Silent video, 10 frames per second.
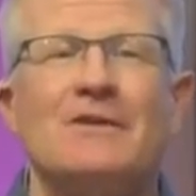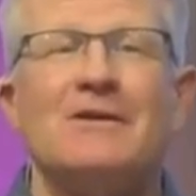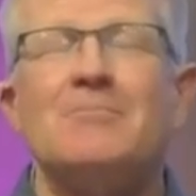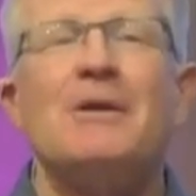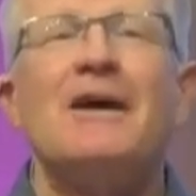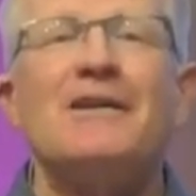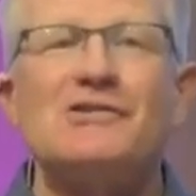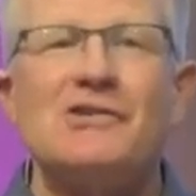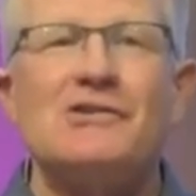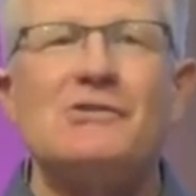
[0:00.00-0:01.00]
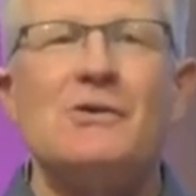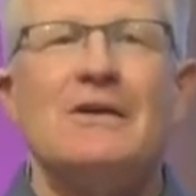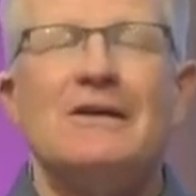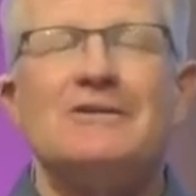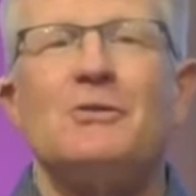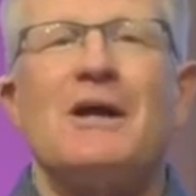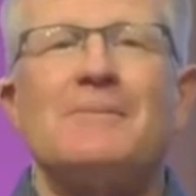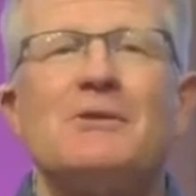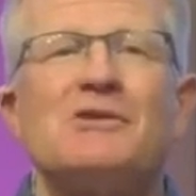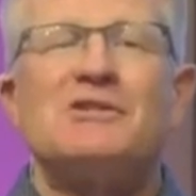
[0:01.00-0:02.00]
compels you to want to
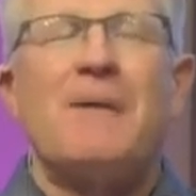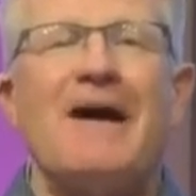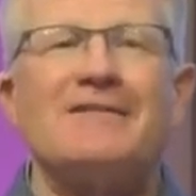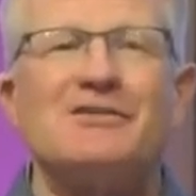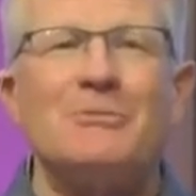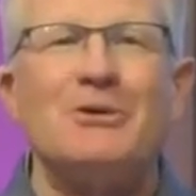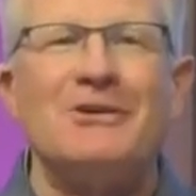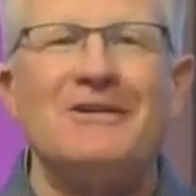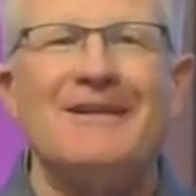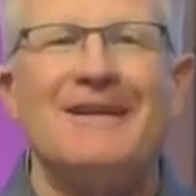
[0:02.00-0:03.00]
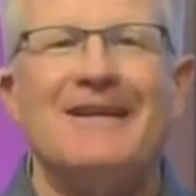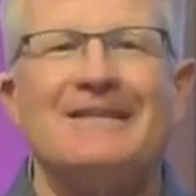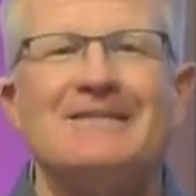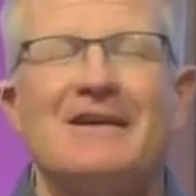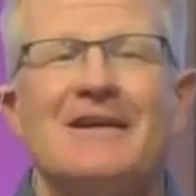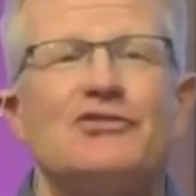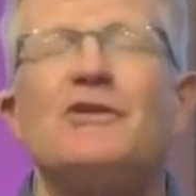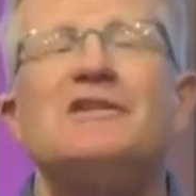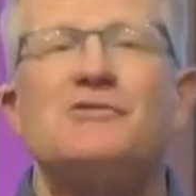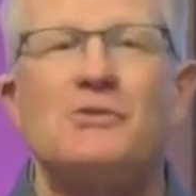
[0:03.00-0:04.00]
be responsible and
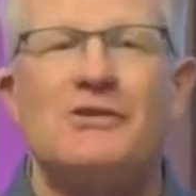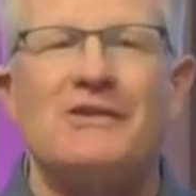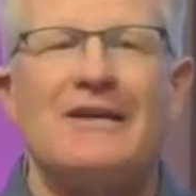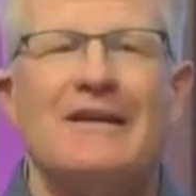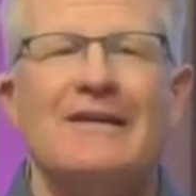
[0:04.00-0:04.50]
trustworthy,